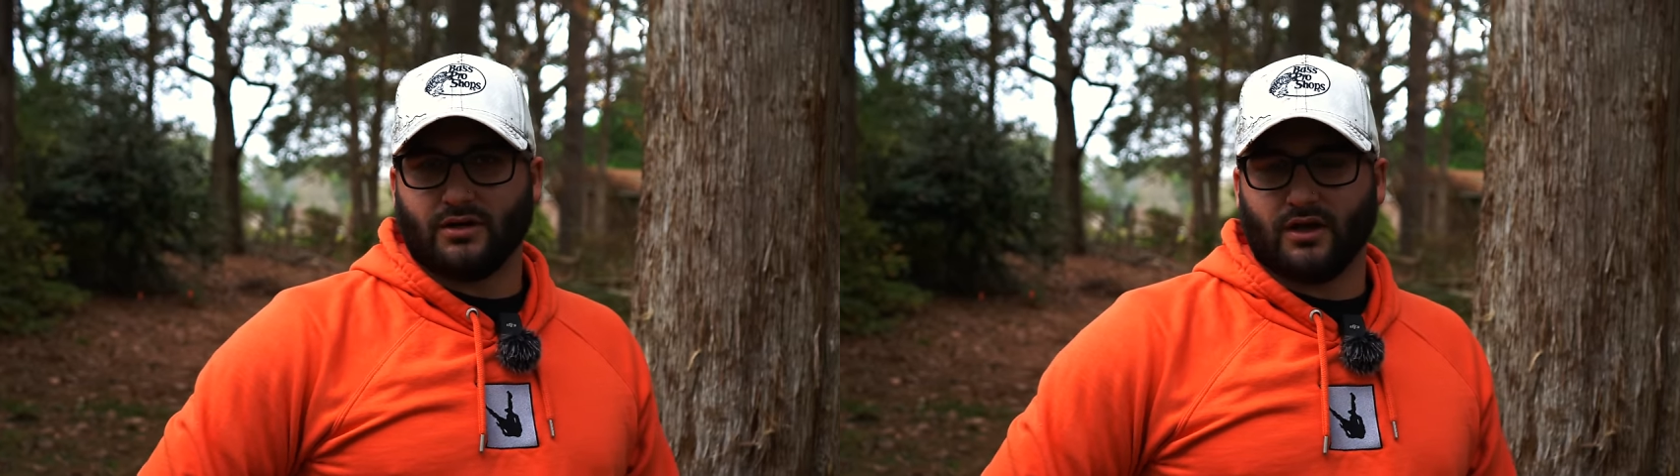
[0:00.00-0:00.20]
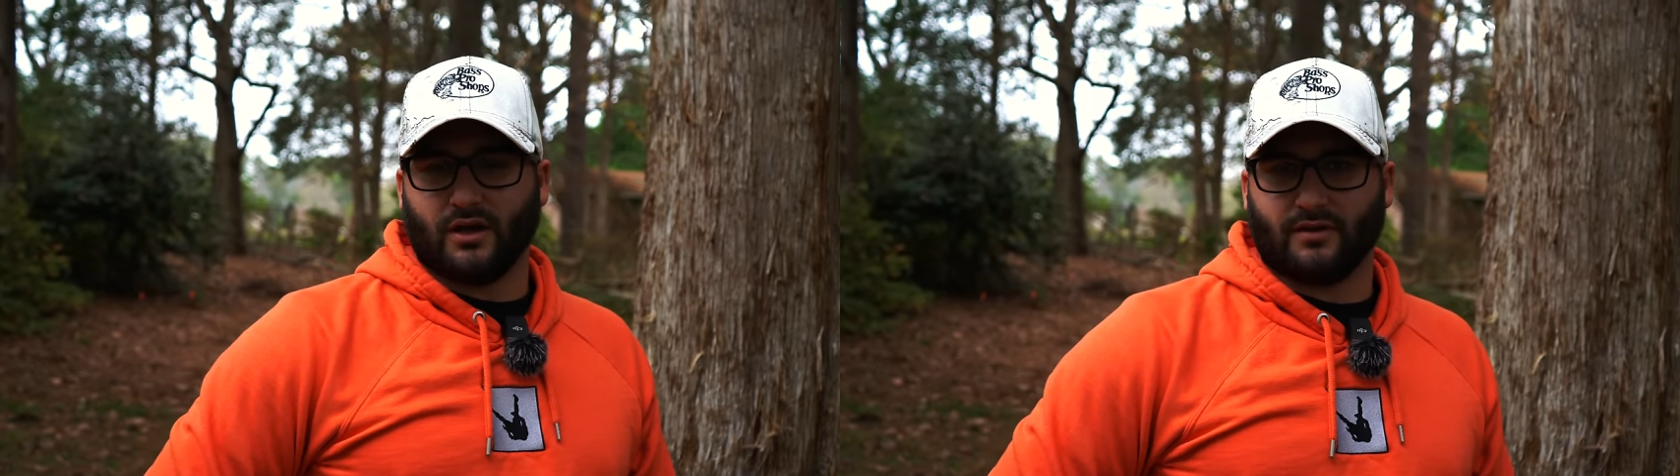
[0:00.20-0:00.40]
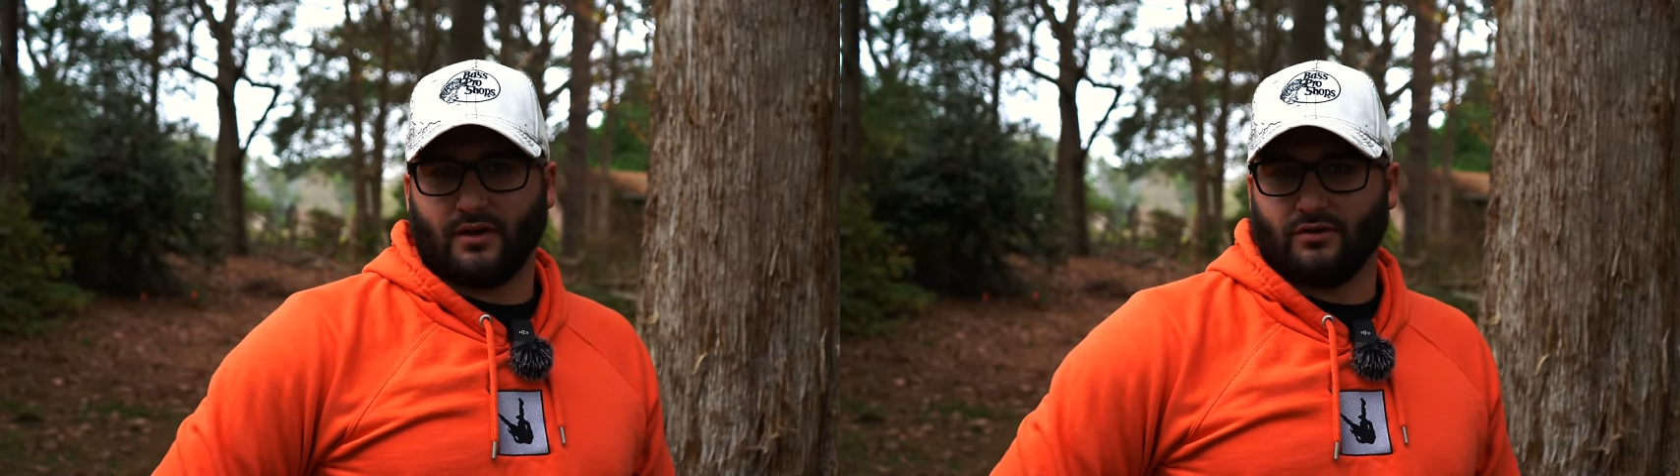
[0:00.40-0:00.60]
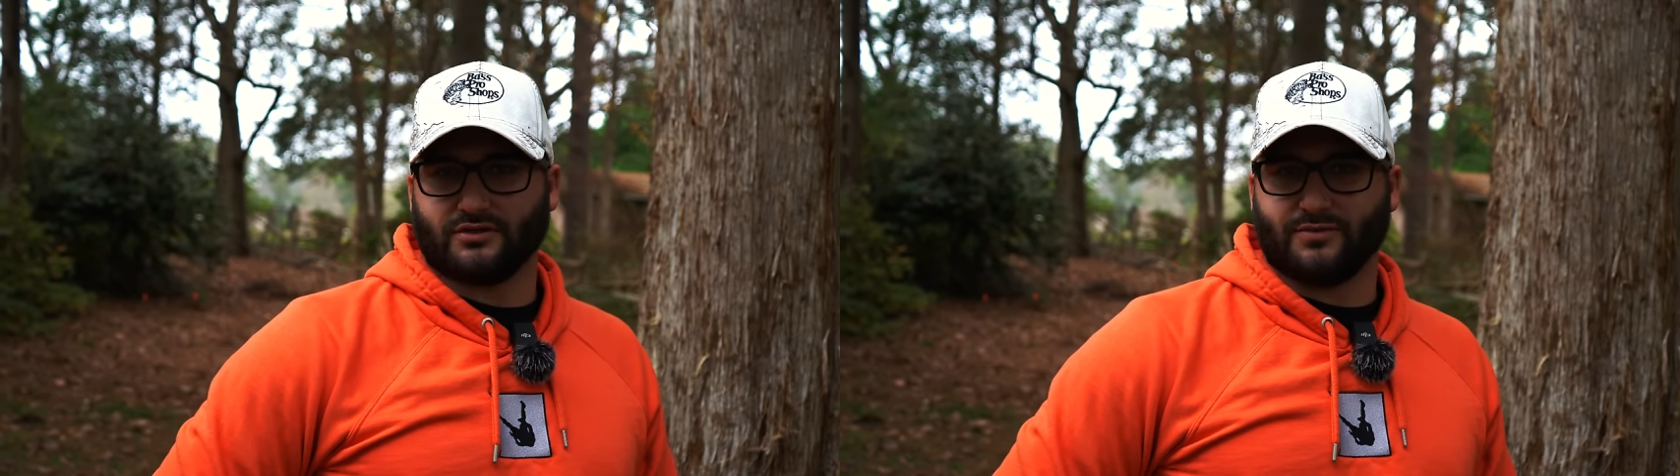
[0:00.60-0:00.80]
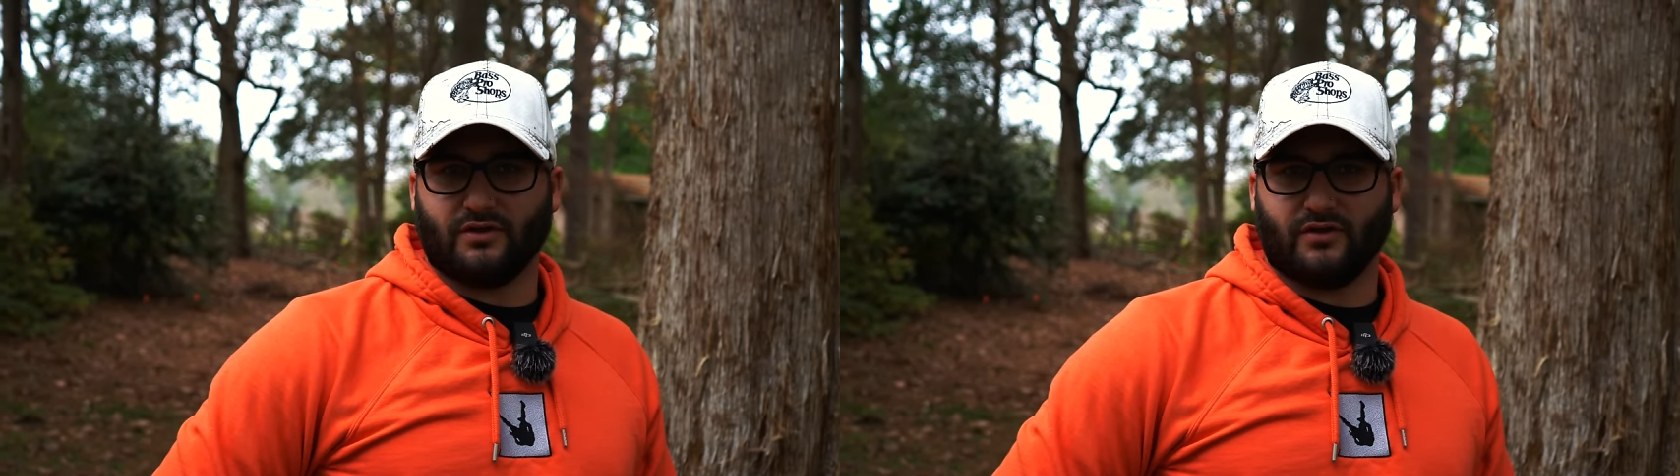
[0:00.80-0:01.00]
I know
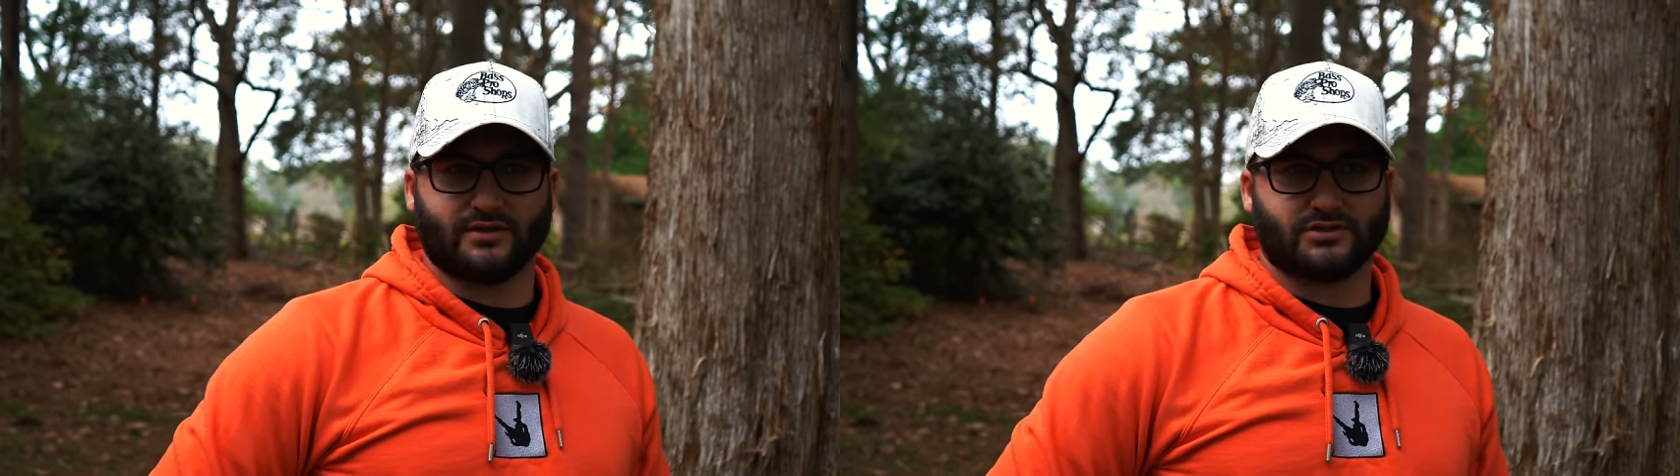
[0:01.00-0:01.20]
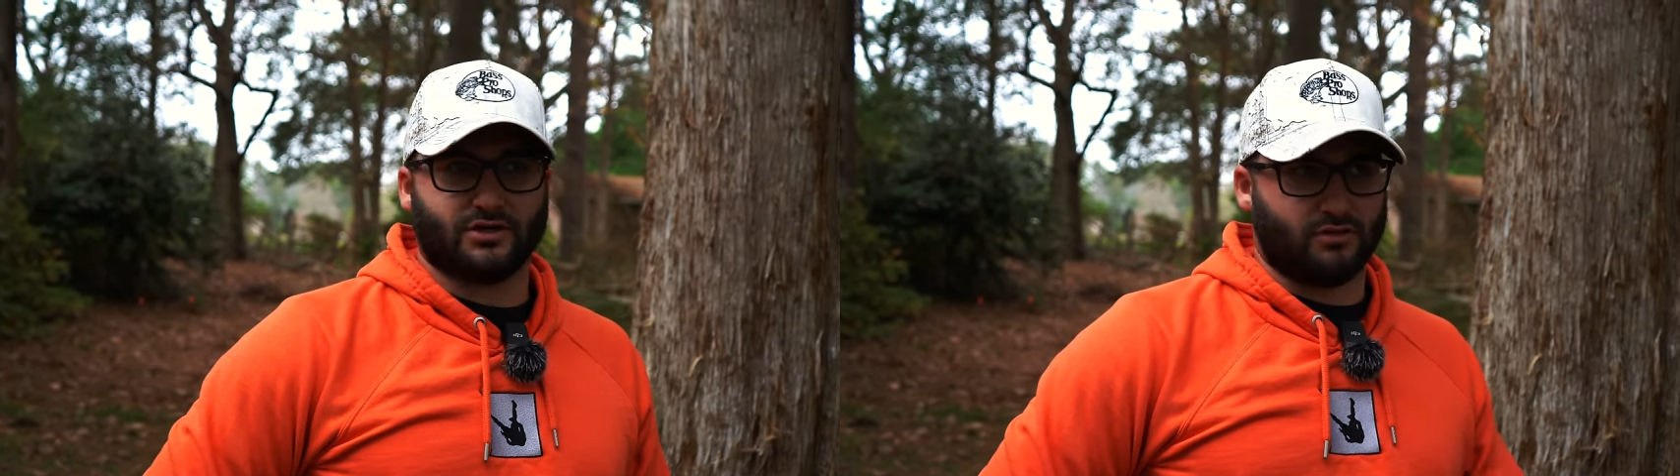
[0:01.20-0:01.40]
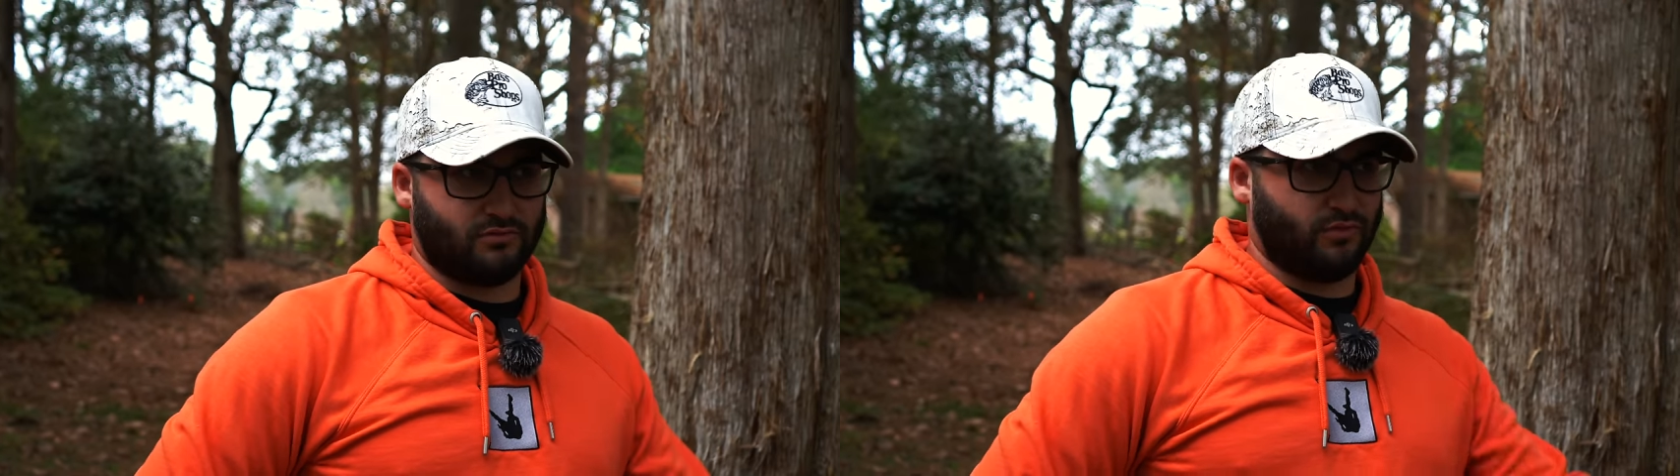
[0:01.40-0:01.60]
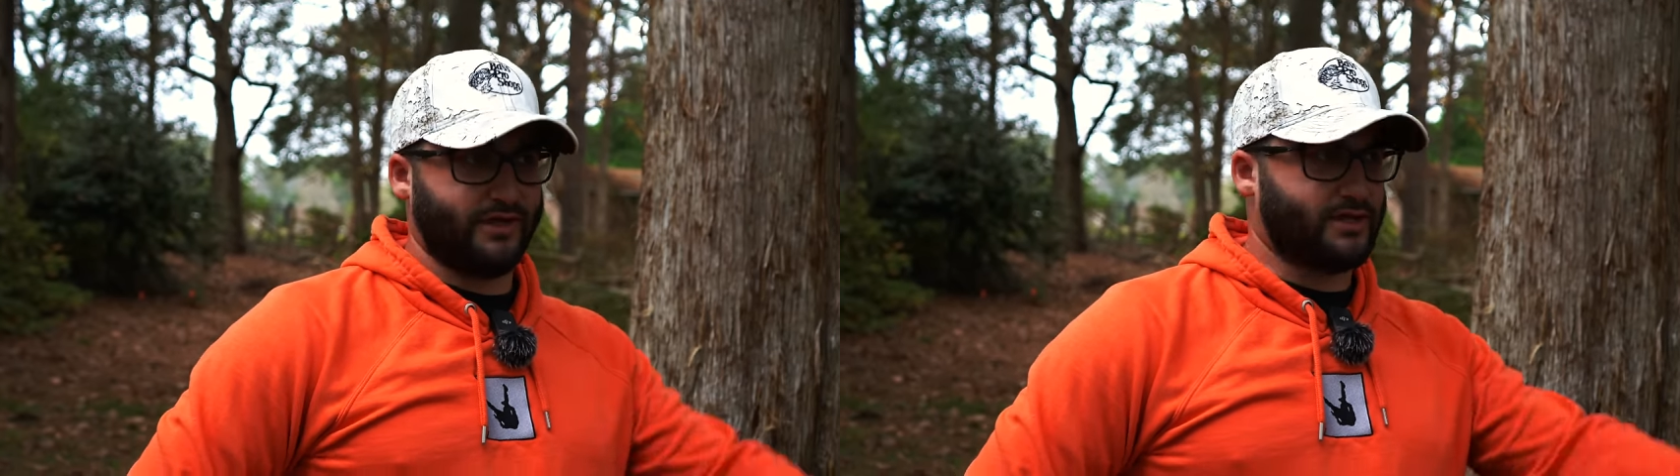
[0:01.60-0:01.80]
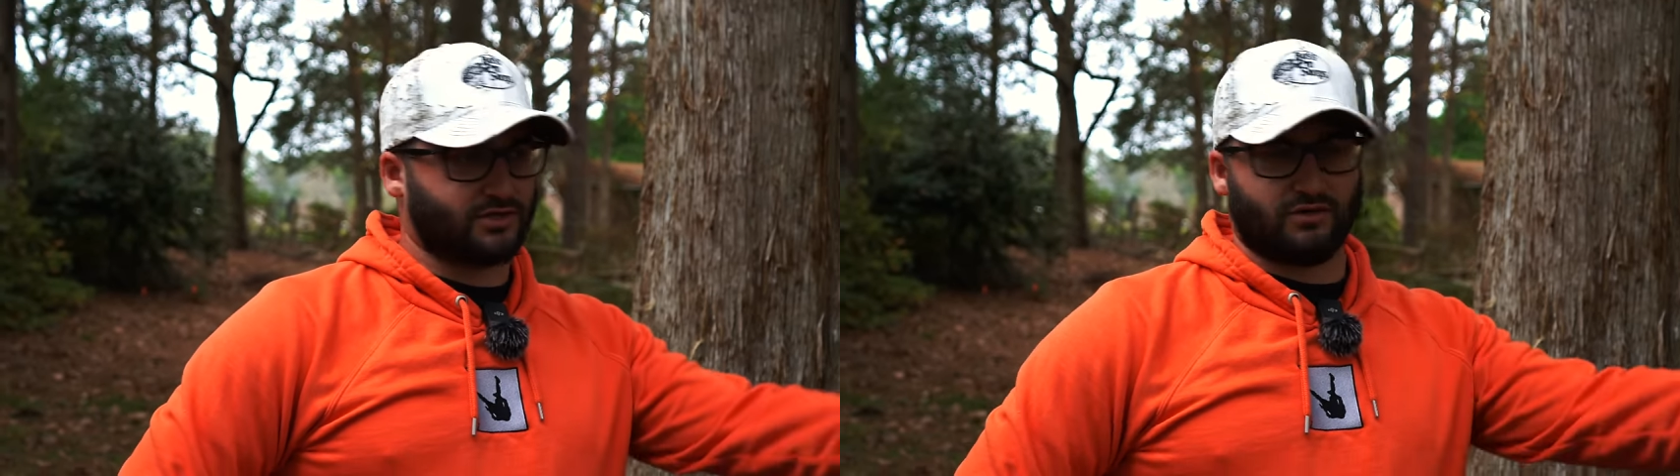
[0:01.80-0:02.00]
there's been events or
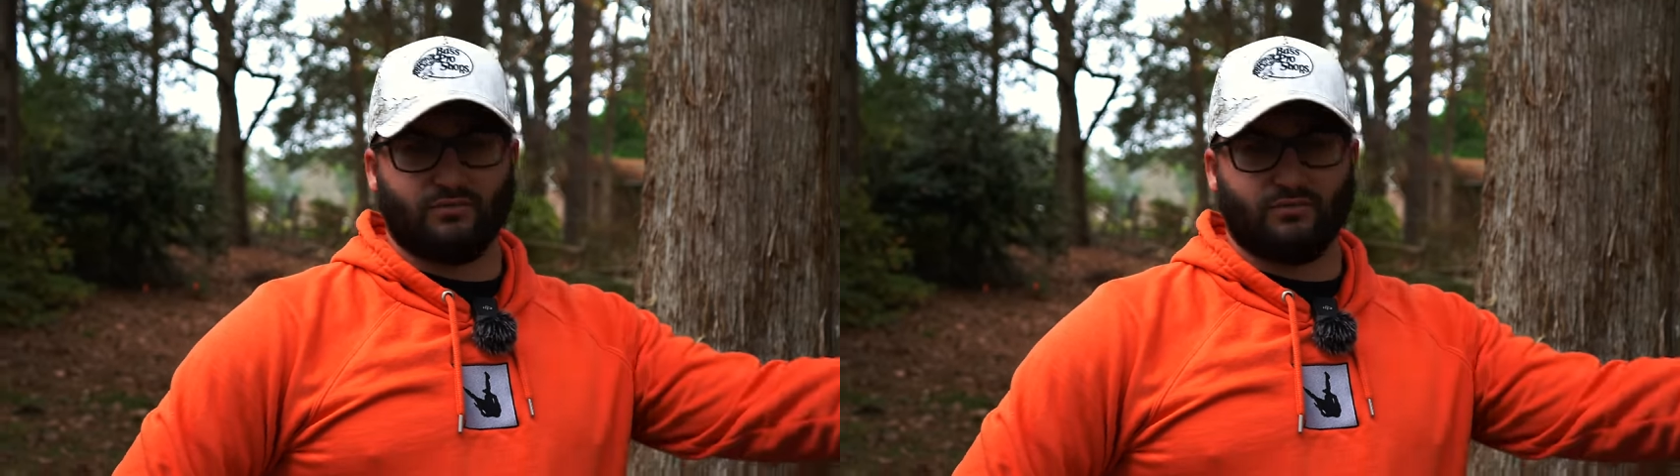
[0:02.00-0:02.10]
weeks or